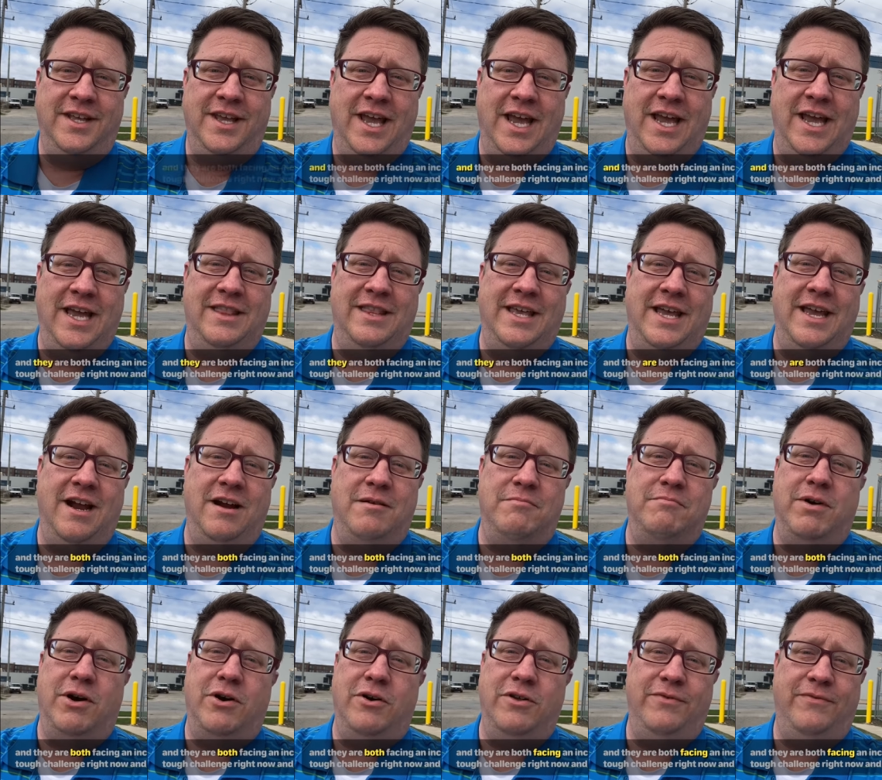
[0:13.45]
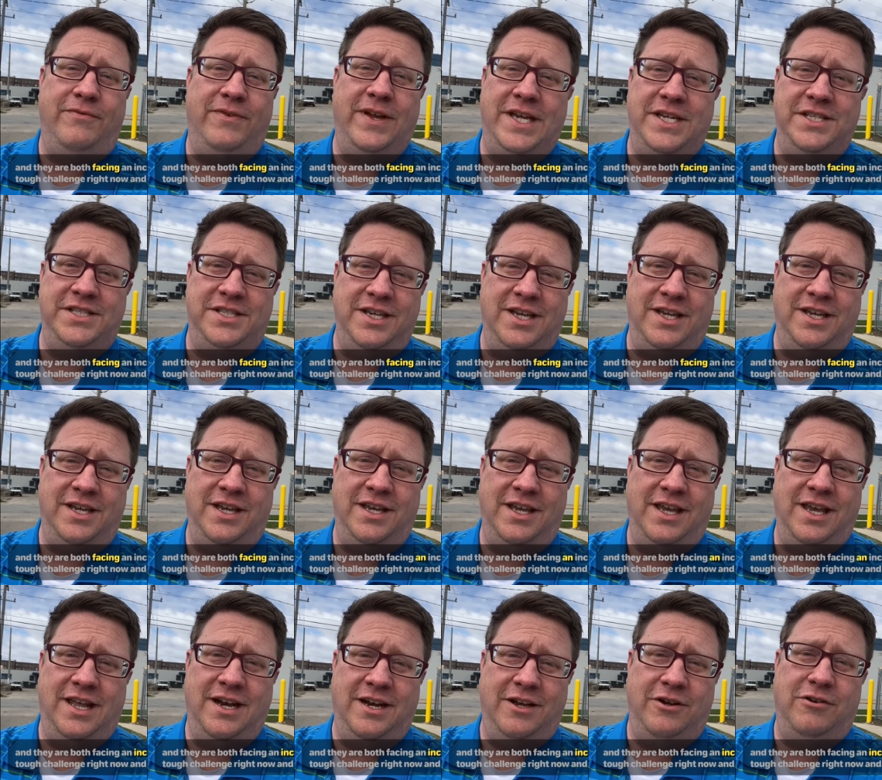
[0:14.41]
And they are both facing
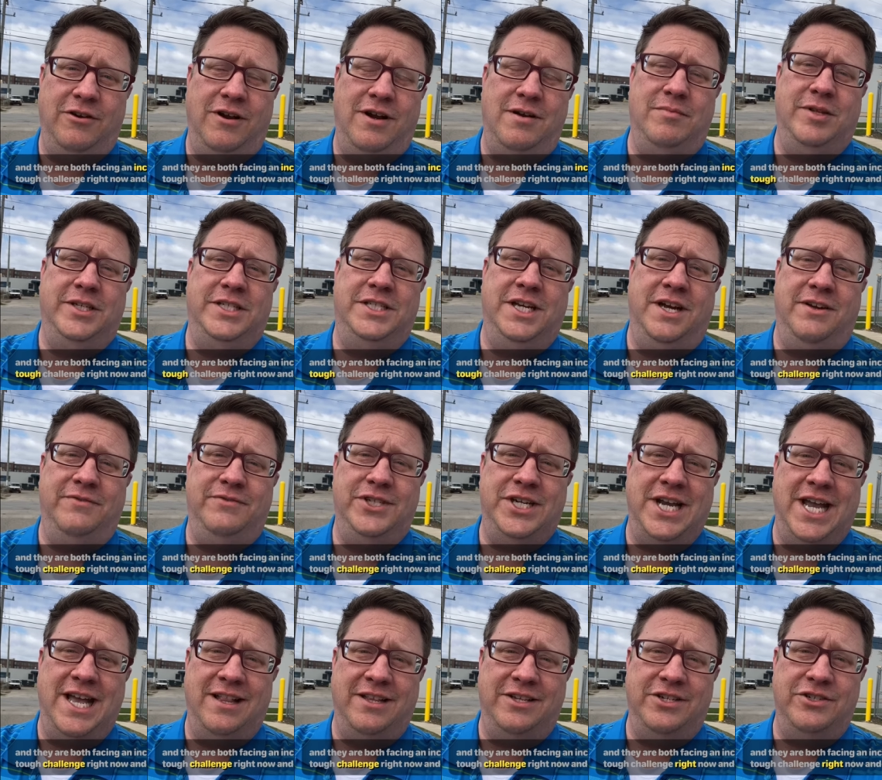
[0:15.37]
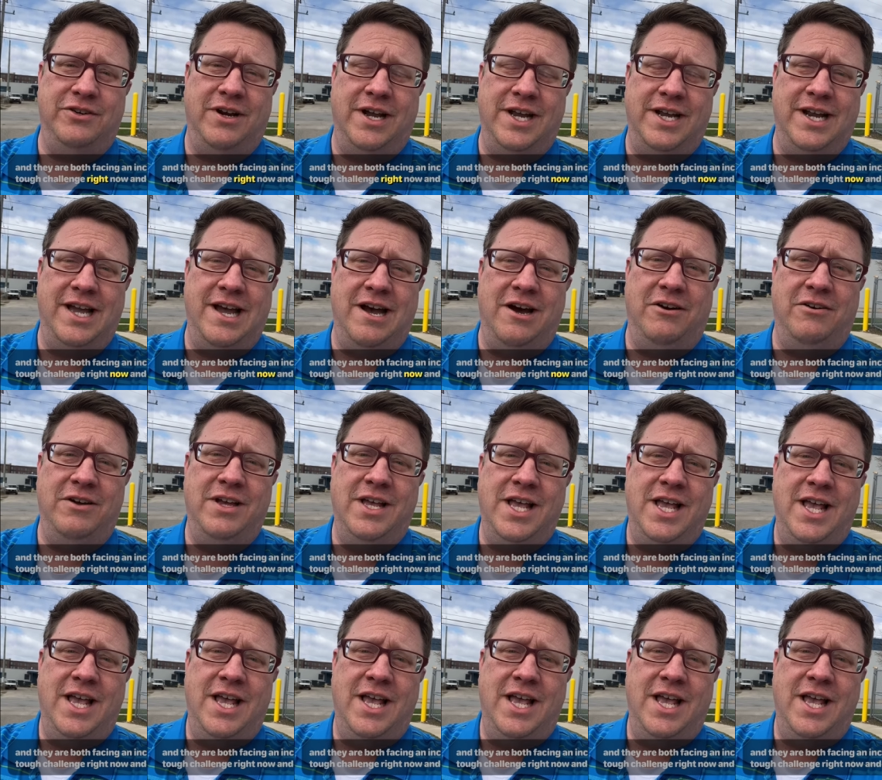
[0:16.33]
an incredibly tough challenge right now.